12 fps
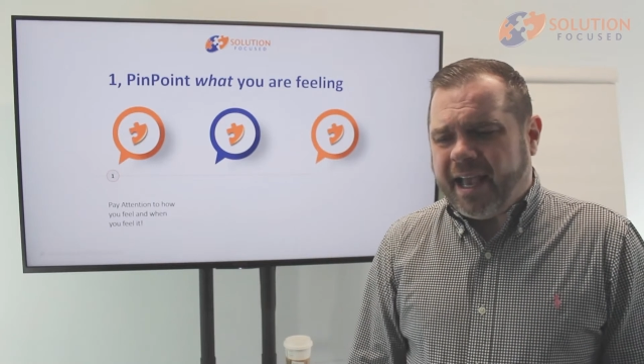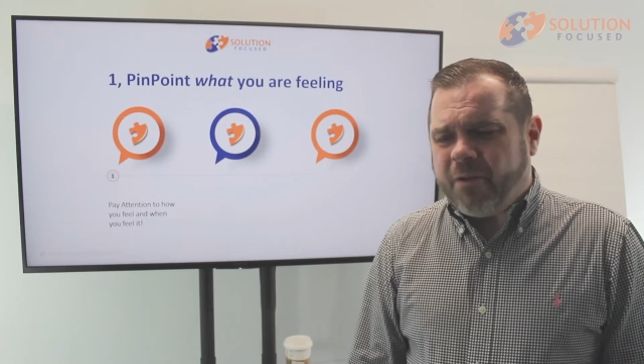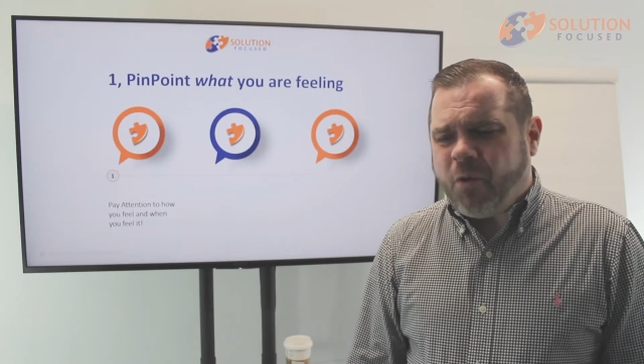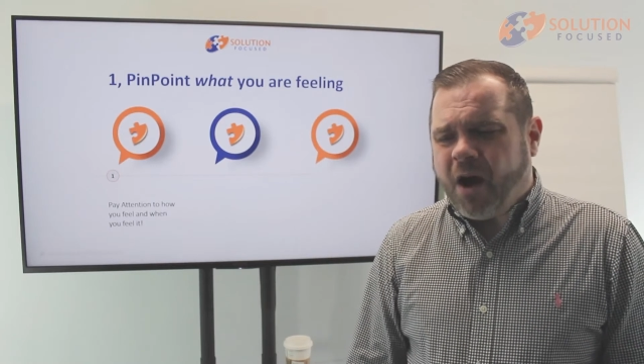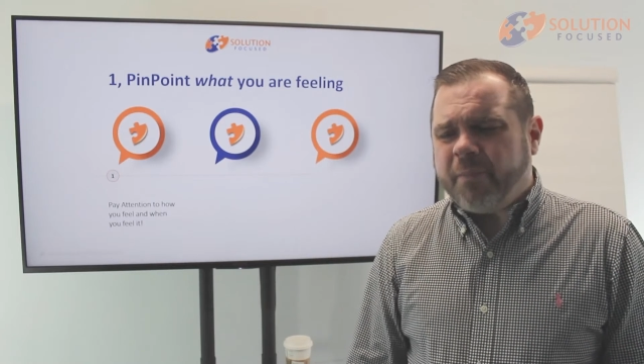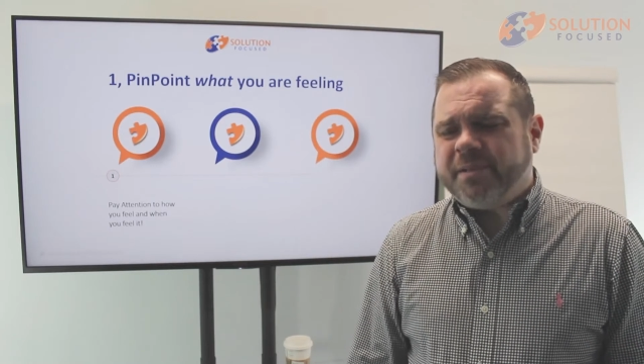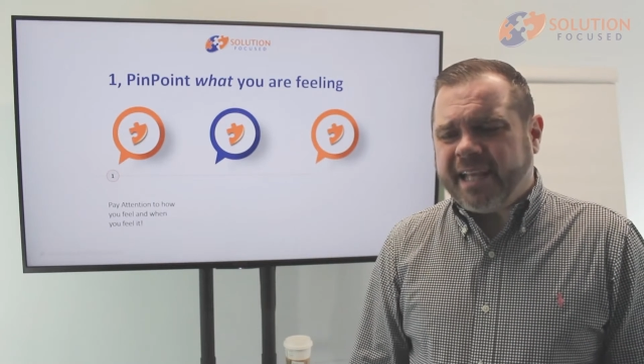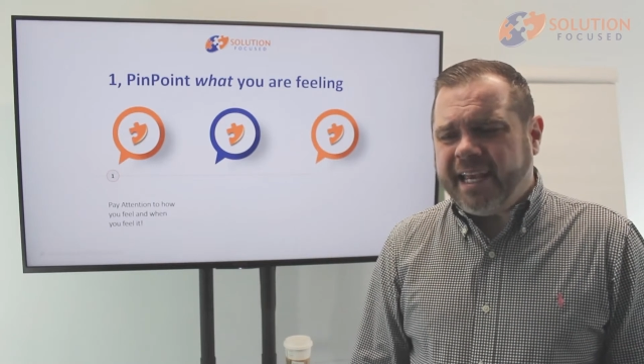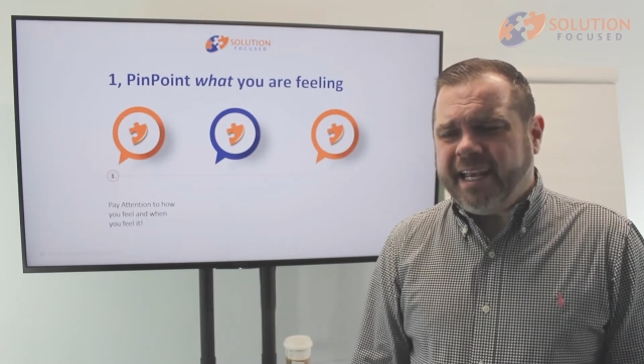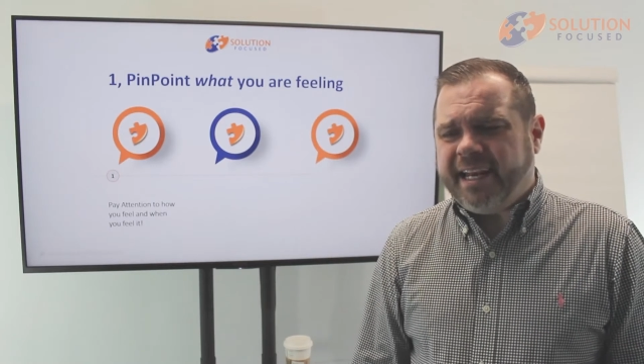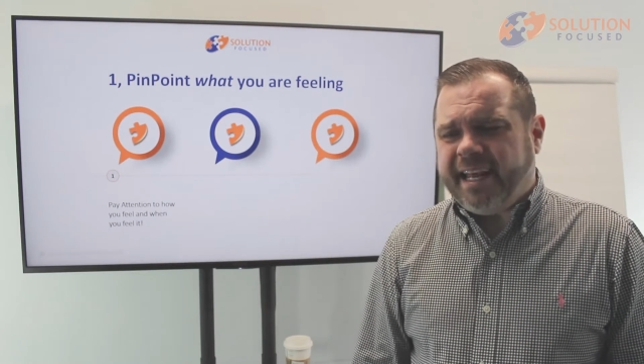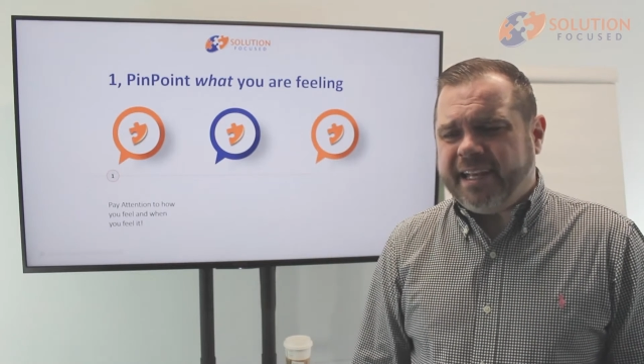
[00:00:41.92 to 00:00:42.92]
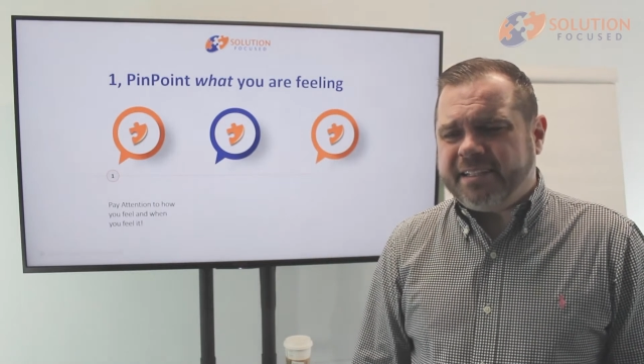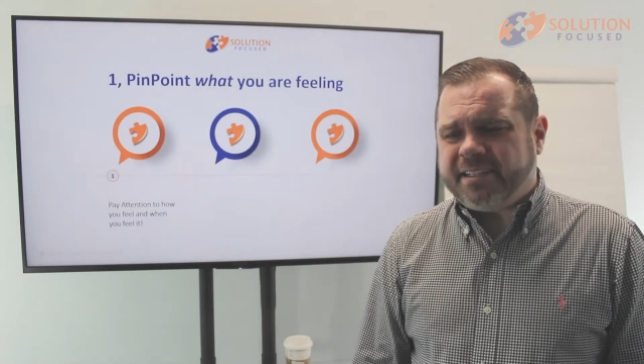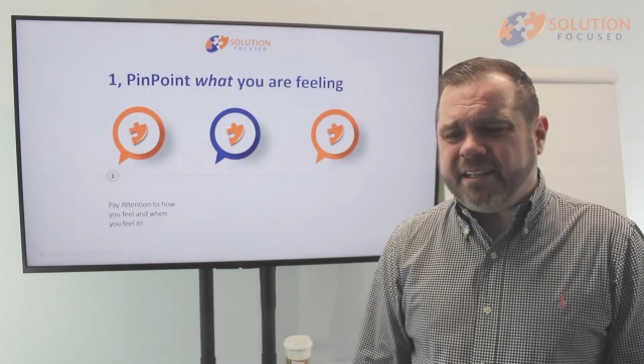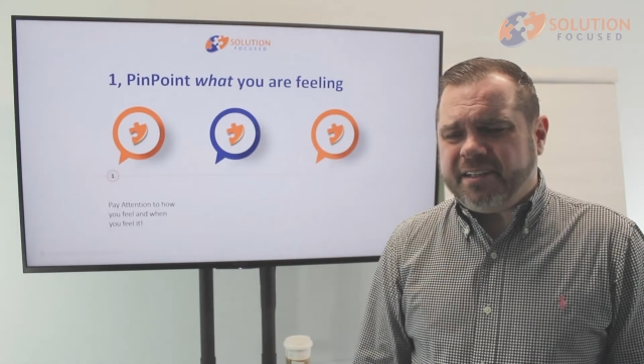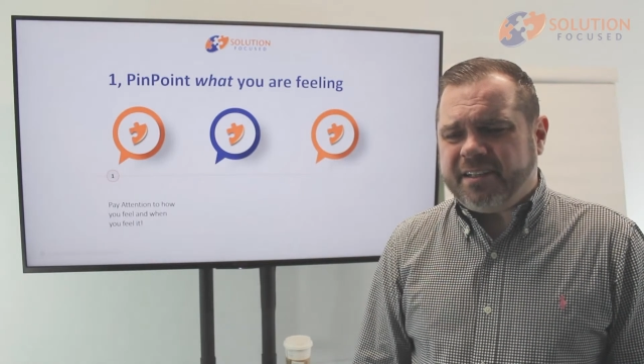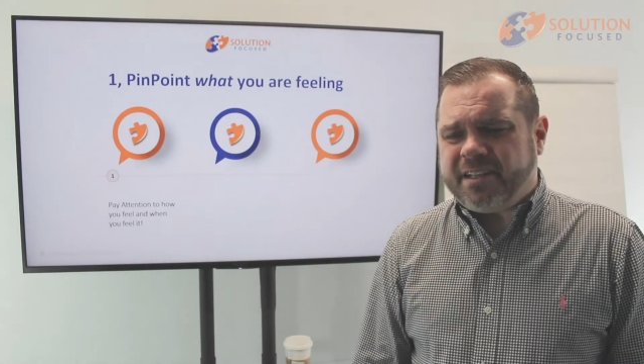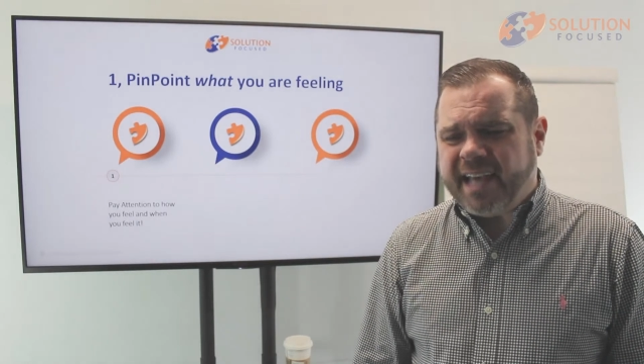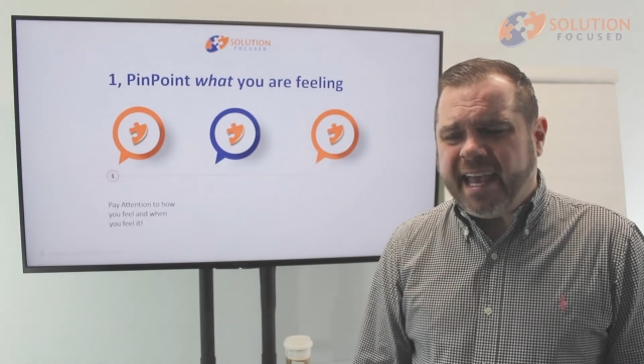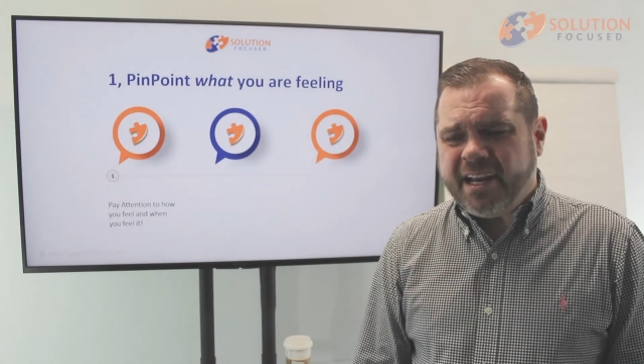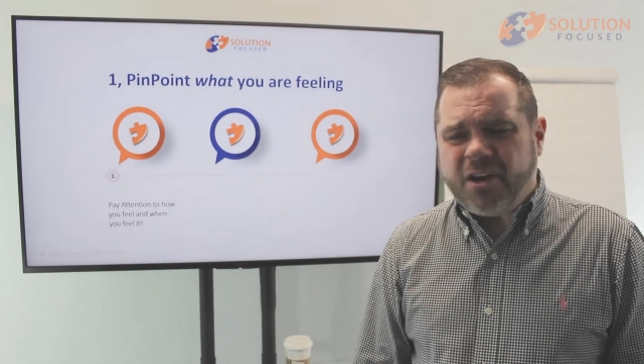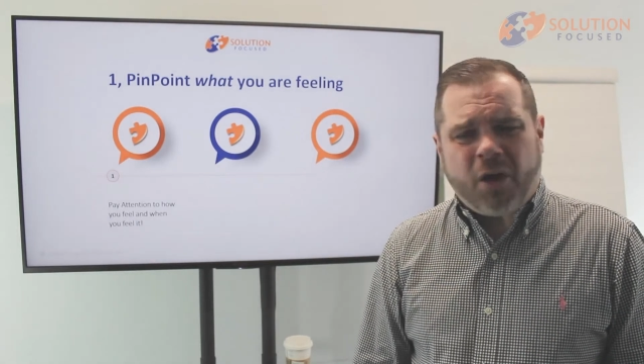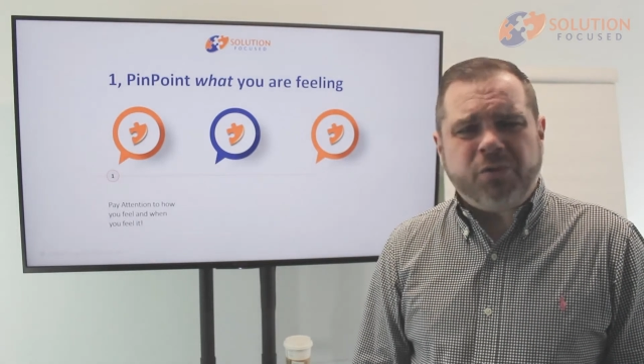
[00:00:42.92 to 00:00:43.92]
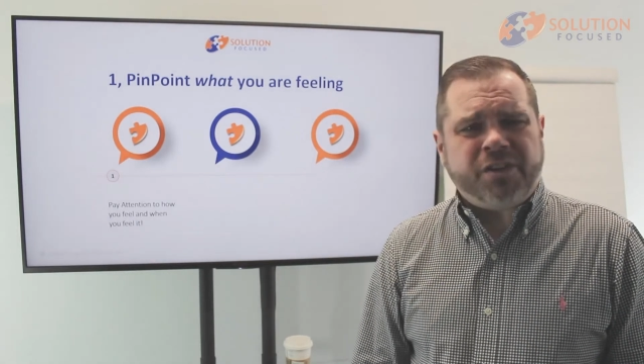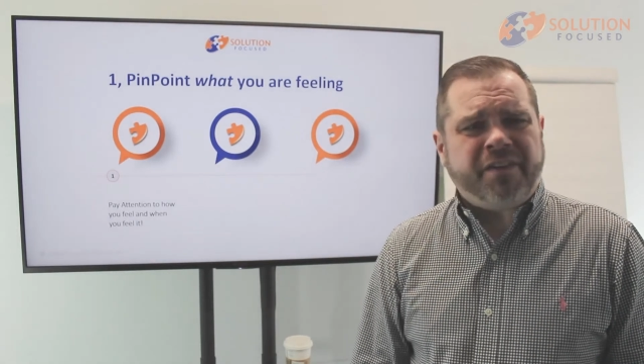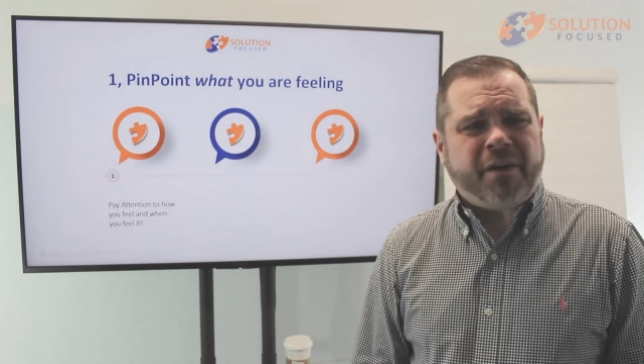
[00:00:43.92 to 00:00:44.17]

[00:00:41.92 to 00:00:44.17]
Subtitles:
What I'm saying is to take note of